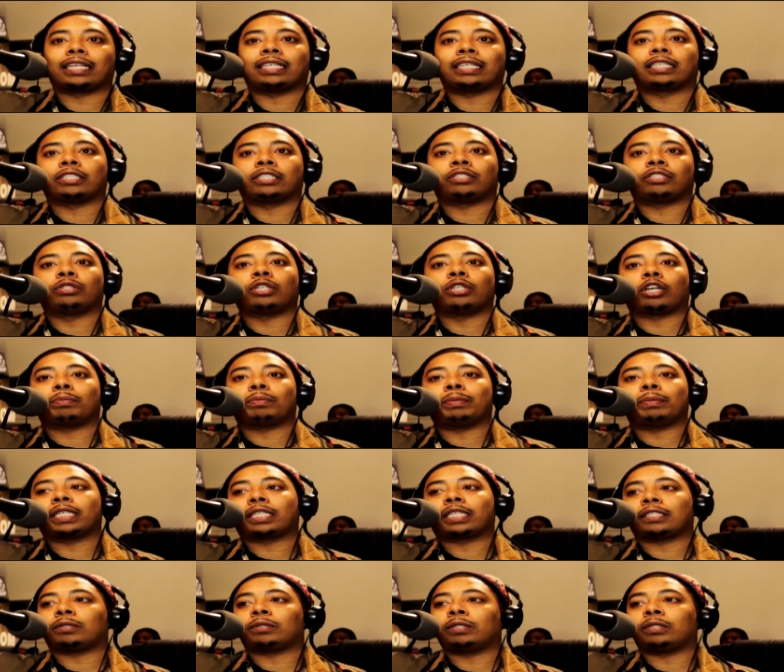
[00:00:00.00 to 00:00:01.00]
Because you know what I
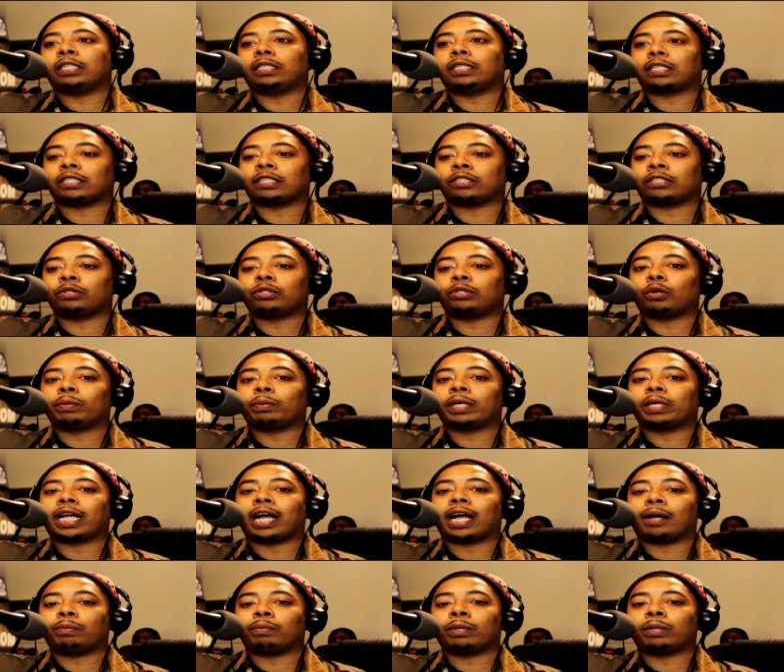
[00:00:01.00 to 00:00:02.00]
mean. Because because you know we
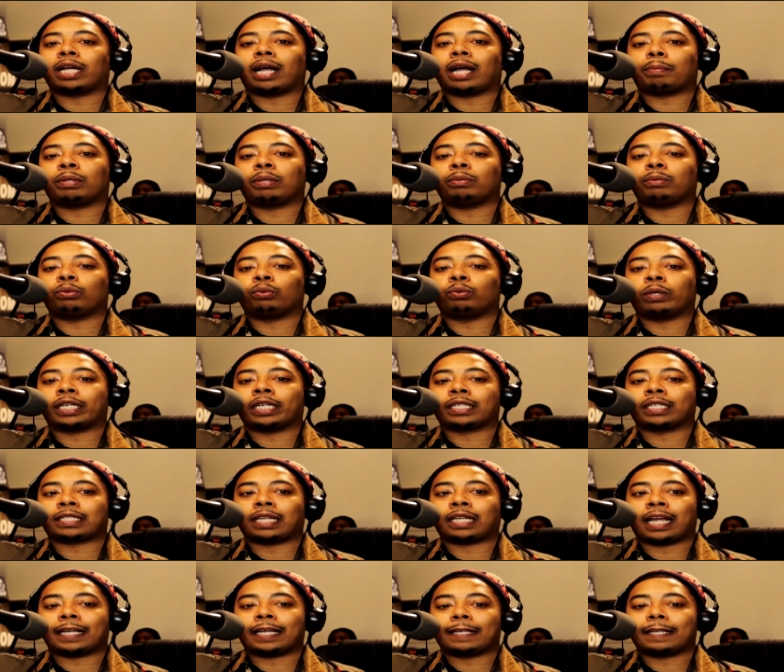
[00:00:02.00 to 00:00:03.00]
got we got people where it's
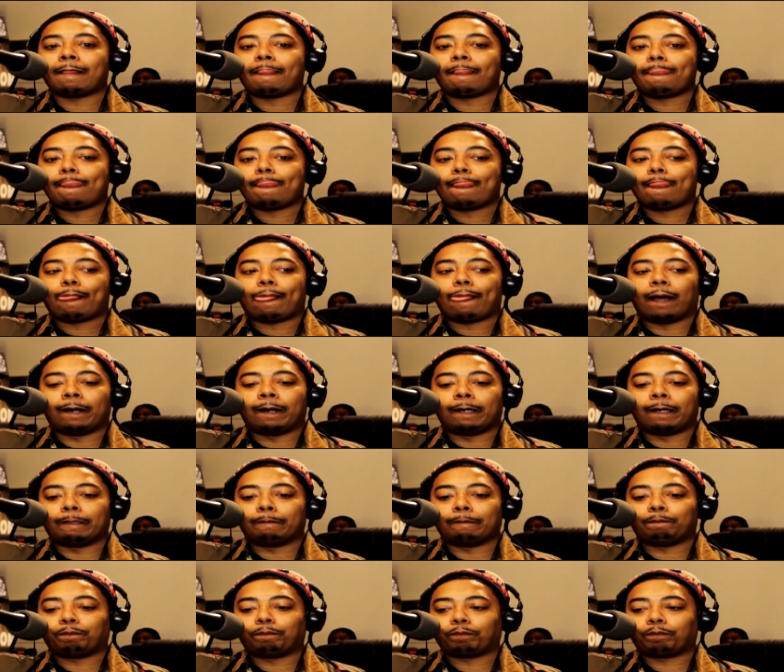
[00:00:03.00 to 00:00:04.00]
like,
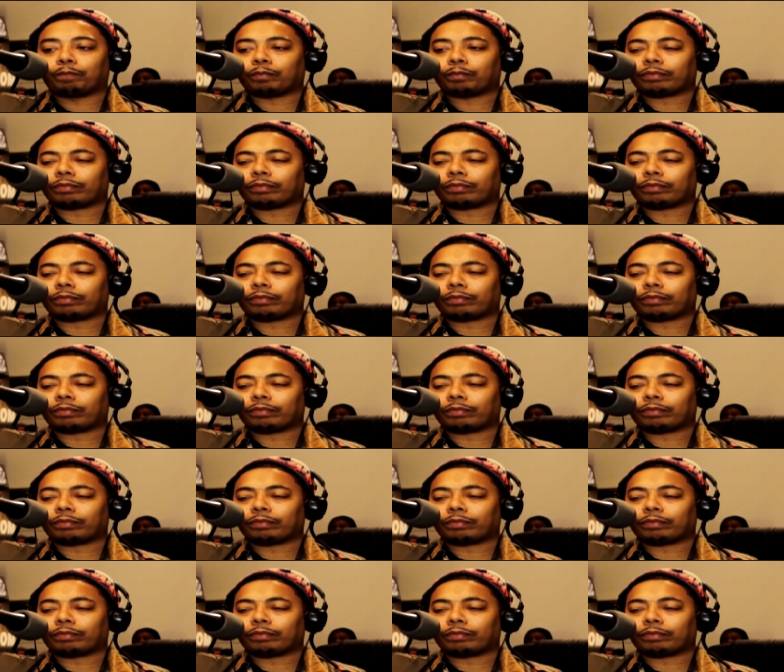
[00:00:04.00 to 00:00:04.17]
um,